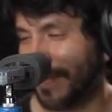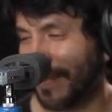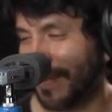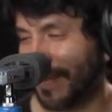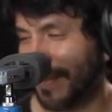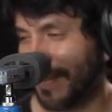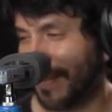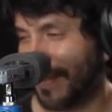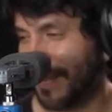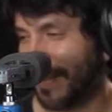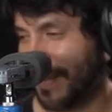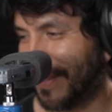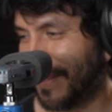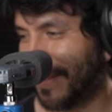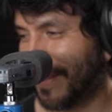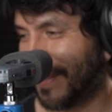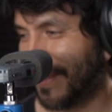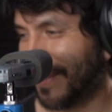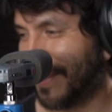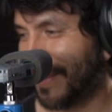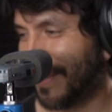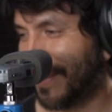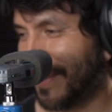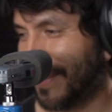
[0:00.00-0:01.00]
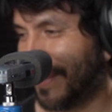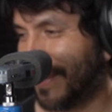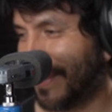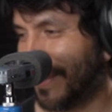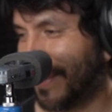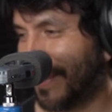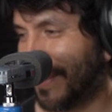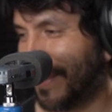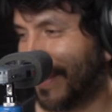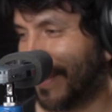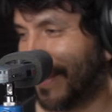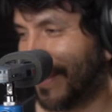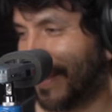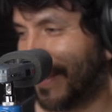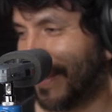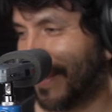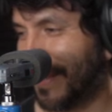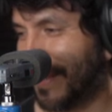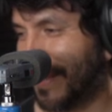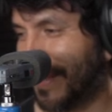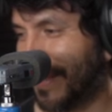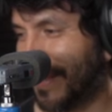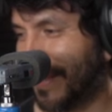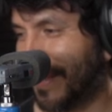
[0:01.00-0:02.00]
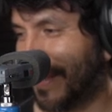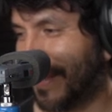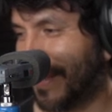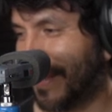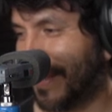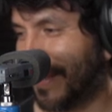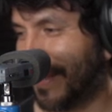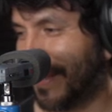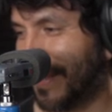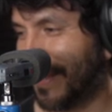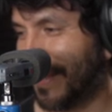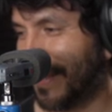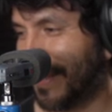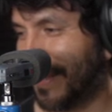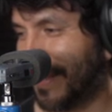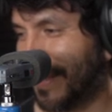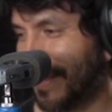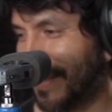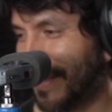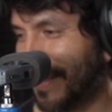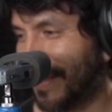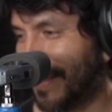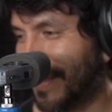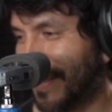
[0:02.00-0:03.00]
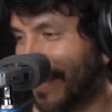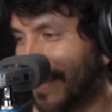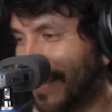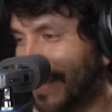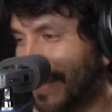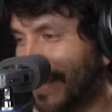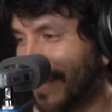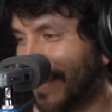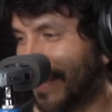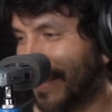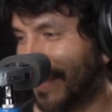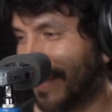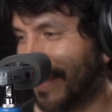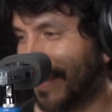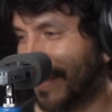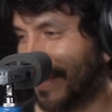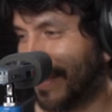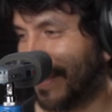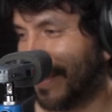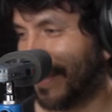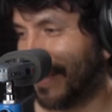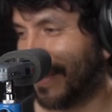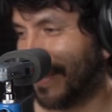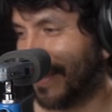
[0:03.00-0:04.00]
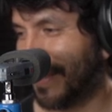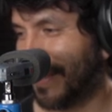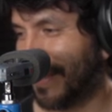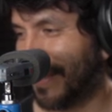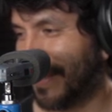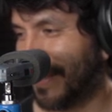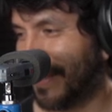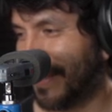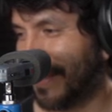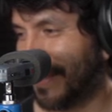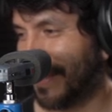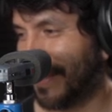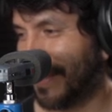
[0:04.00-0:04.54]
(silence)